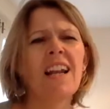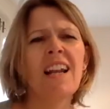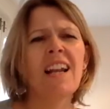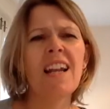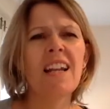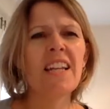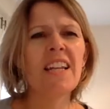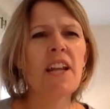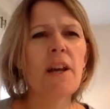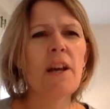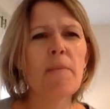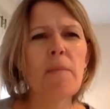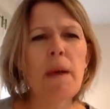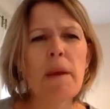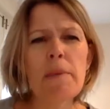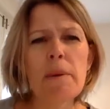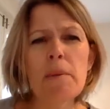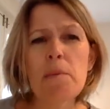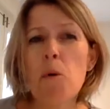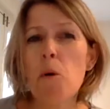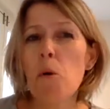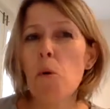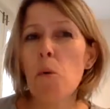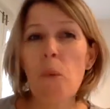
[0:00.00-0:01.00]
maybe
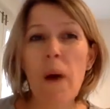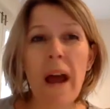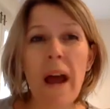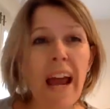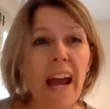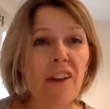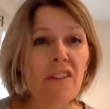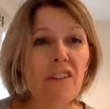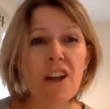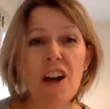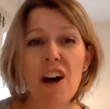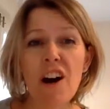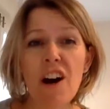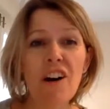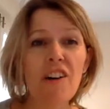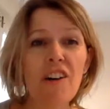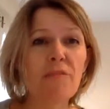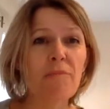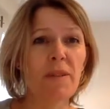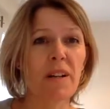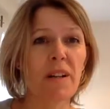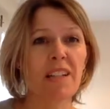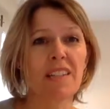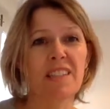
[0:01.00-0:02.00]
more wary of
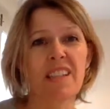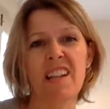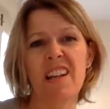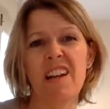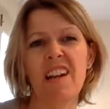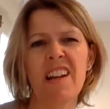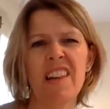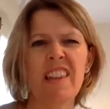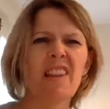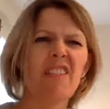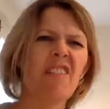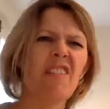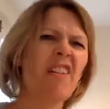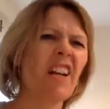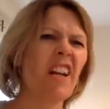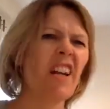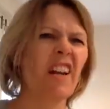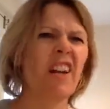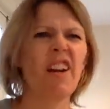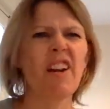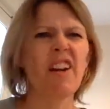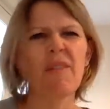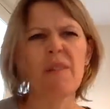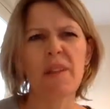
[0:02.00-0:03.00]
because I kind of think, I
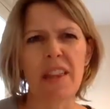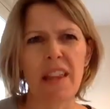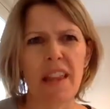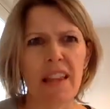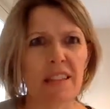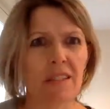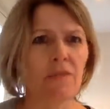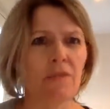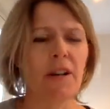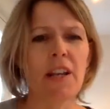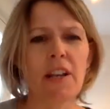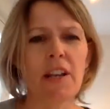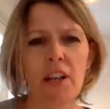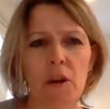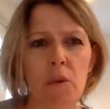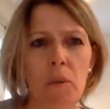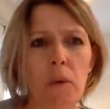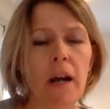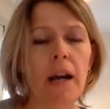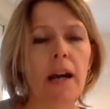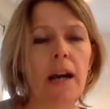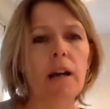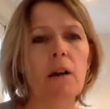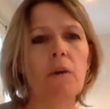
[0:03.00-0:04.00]
don't know whether that's really going to work.